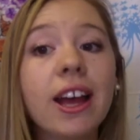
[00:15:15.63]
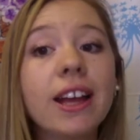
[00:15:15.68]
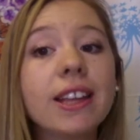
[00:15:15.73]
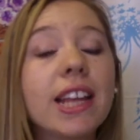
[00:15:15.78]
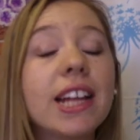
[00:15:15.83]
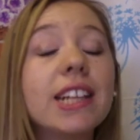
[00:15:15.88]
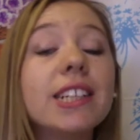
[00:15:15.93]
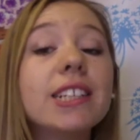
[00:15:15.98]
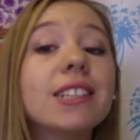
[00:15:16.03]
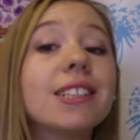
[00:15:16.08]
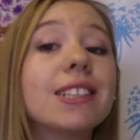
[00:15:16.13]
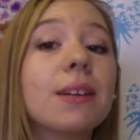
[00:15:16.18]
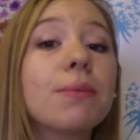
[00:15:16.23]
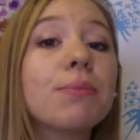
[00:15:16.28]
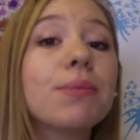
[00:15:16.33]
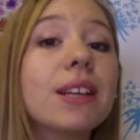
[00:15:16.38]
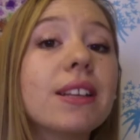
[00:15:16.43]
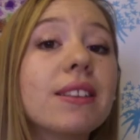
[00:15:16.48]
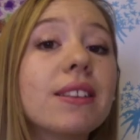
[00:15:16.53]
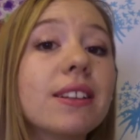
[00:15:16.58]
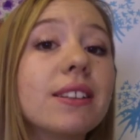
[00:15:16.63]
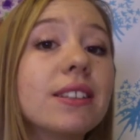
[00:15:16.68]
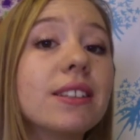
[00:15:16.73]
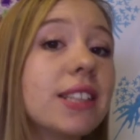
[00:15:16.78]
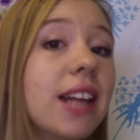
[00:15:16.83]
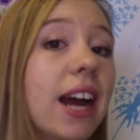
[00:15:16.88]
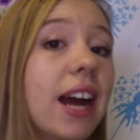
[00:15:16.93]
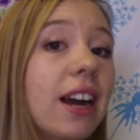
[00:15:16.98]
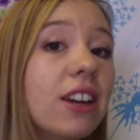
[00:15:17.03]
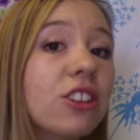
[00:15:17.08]
That is something that is
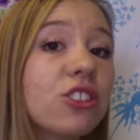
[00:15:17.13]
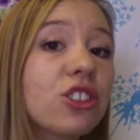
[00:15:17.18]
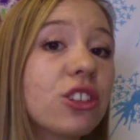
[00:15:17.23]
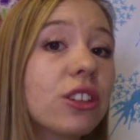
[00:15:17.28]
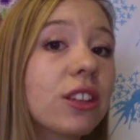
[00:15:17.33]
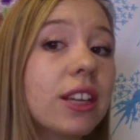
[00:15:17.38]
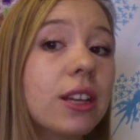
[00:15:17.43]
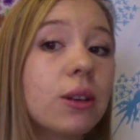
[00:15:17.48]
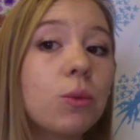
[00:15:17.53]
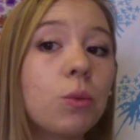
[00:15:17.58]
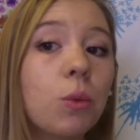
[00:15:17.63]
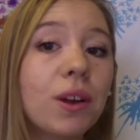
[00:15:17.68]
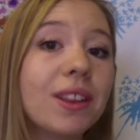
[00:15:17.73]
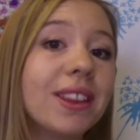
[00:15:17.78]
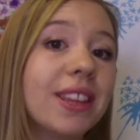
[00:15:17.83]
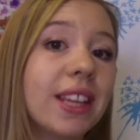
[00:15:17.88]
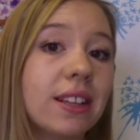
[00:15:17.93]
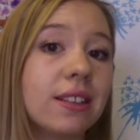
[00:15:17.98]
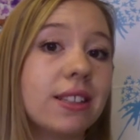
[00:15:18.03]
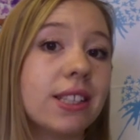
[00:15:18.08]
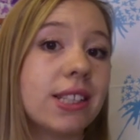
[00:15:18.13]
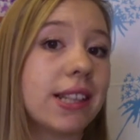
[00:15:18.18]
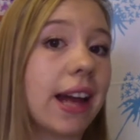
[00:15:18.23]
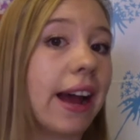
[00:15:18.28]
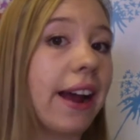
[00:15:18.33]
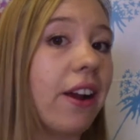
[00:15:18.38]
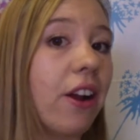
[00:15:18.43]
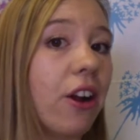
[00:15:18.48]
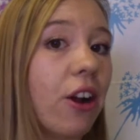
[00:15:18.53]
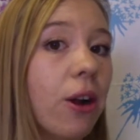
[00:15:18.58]
actually what they
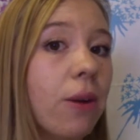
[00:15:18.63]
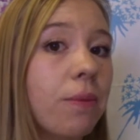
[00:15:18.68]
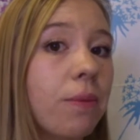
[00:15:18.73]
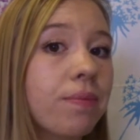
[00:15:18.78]
desire.